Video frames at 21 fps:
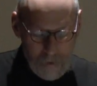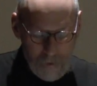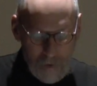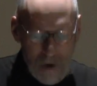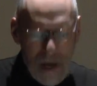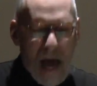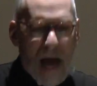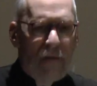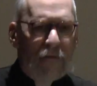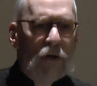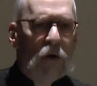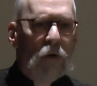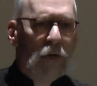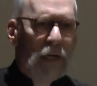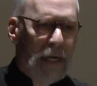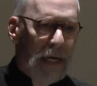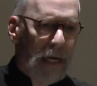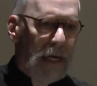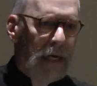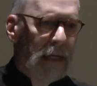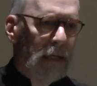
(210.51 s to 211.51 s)
we have no
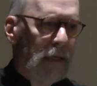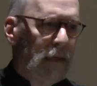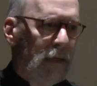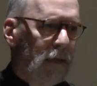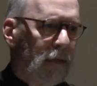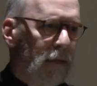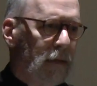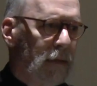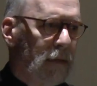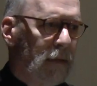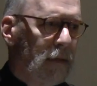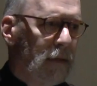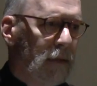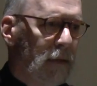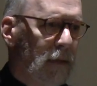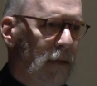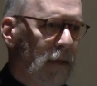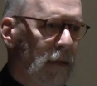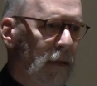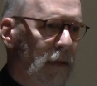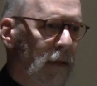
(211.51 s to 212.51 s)
king
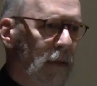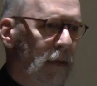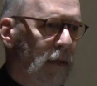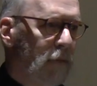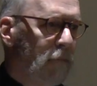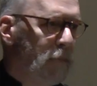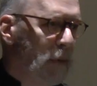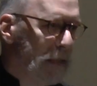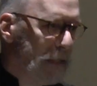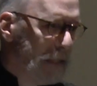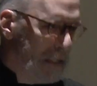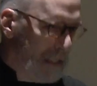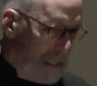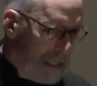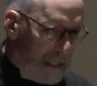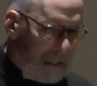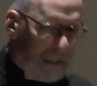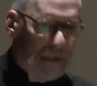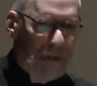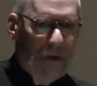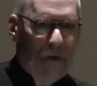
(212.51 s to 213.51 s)
but
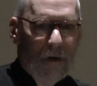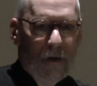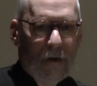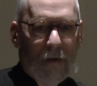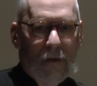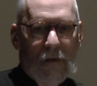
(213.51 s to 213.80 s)
Caesar.